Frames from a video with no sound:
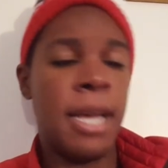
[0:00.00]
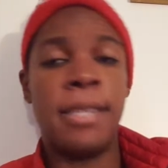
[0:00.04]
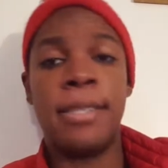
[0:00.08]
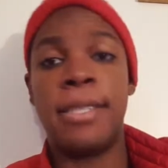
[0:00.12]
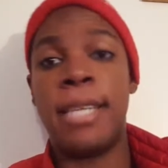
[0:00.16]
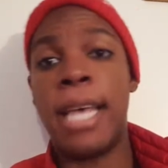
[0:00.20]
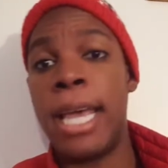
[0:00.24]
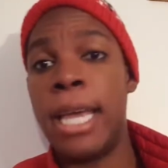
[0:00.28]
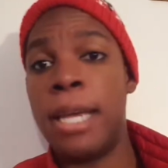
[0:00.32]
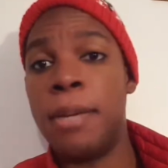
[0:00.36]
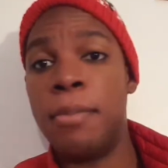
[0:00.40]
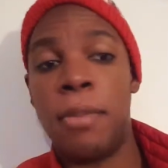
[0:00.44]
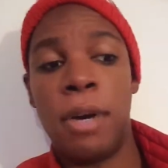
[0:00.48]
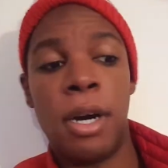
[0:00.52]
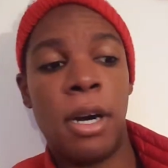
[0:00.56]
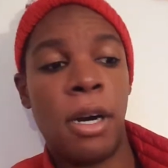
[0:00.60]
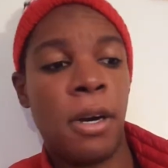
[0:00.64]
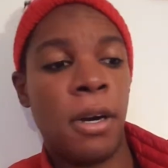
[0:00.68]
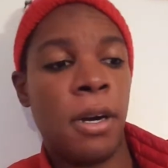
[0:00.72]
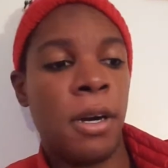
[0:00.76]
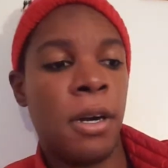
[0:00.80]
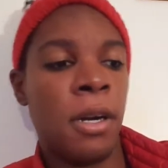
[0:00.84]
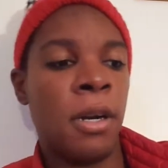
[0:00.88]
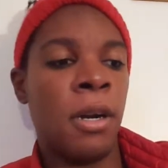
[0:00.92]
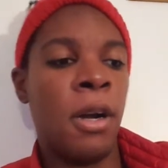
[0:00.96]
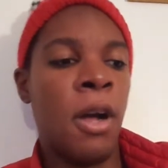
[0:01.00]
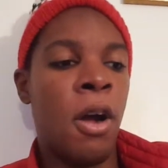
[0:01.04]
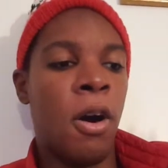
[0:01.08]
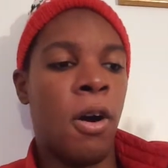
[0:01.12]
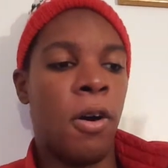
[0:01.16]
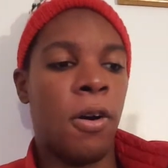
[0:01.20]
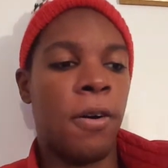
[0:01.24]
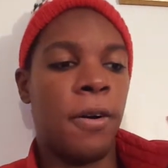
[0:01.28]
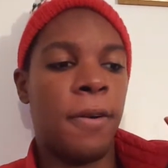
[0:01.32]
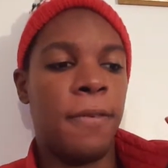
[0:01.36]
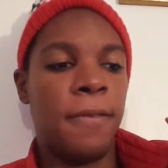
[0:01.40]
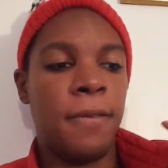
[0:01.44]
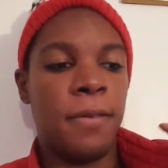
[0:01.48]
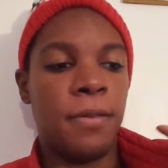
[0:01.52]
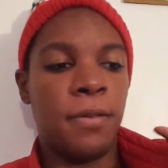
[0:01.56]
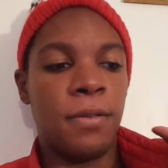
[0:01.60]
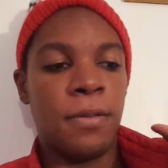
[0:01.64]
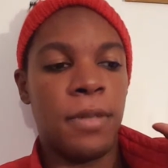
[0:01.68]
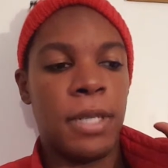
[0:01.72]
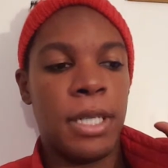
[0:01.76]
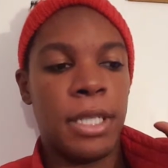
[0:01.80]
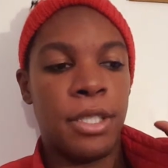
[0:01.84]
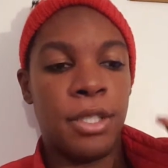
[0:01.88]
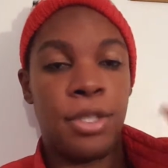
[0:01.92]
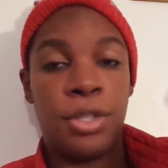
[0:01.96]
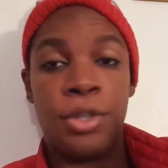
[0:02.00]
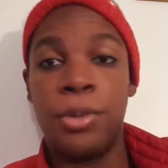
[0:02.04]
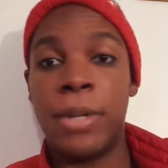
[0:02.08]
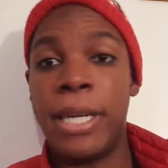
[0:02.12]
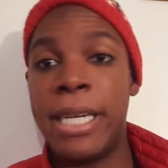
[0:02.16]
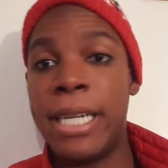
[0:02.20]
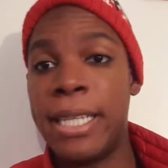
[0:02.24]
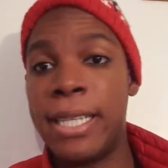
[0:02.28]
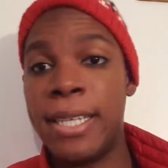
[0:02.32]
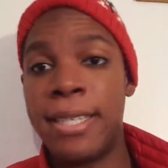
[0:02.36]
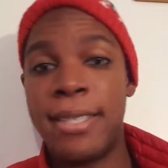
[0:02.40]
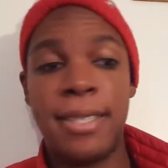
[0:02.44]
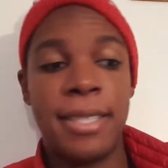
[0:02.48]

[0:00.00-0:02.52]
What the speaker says: Tamar or if it was Trina